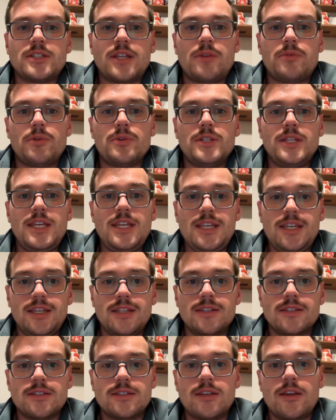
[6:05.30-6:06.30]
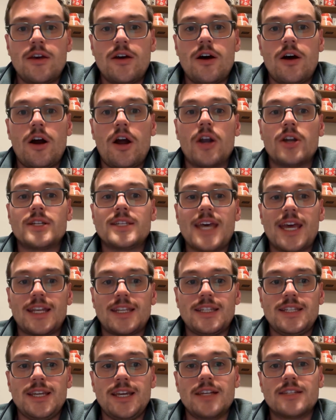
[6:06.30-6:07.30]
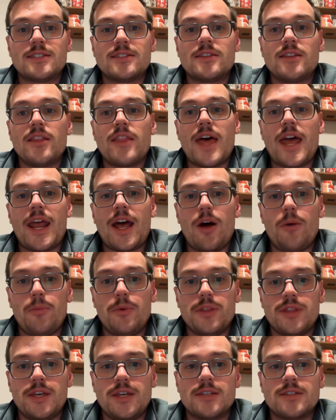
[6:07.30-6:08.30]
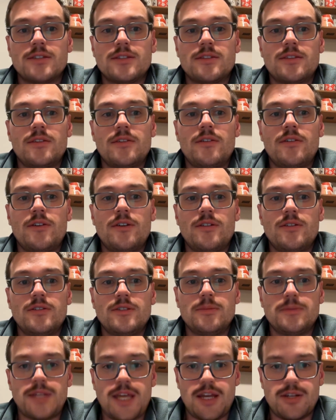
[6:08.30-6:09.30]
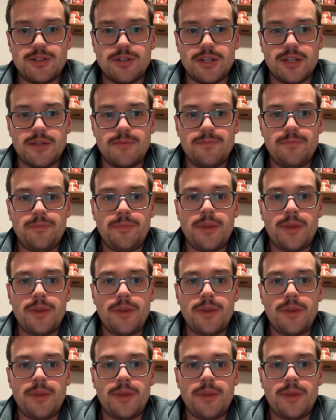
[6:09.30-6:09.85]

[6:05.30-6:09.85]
and routines are techniques that help with this substantially.